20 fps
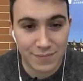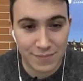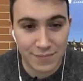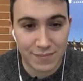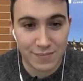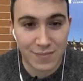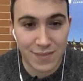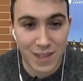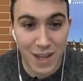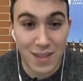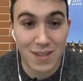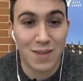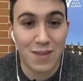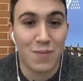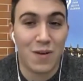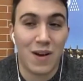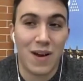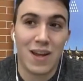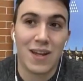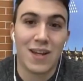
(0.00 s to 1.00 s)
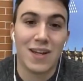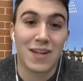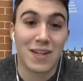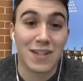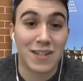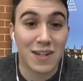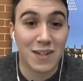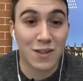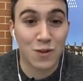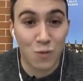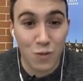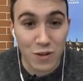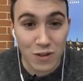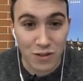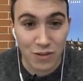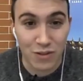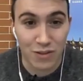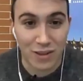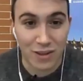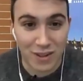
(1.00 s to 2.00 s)
I see. That's my research
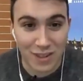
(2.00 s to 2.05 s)
question in